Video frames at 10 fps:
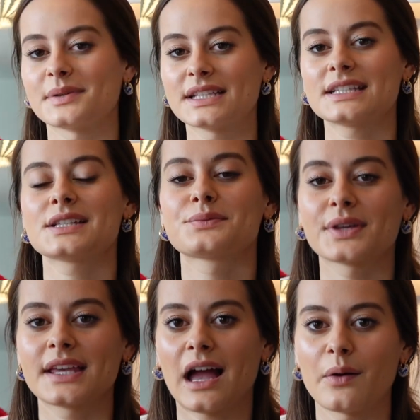But this is
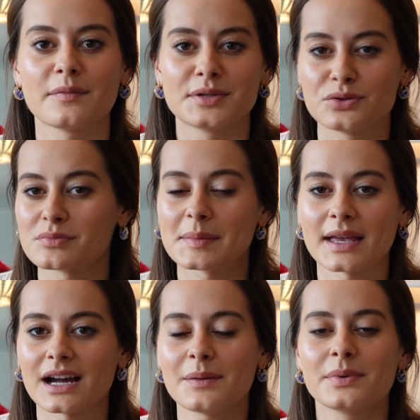really how I've been doing my
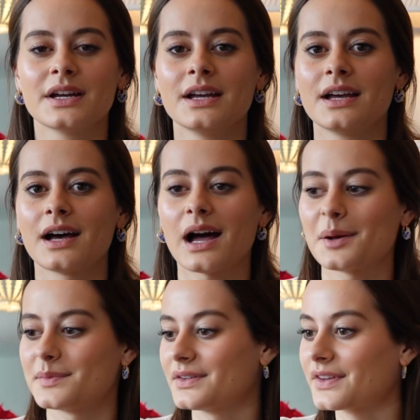makeup.
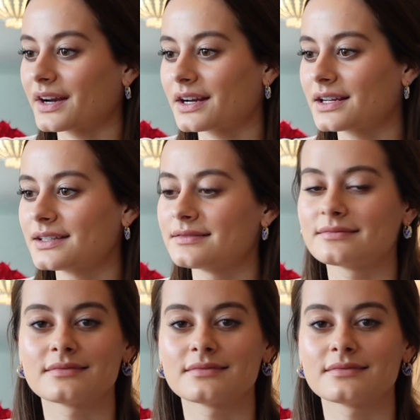Um, very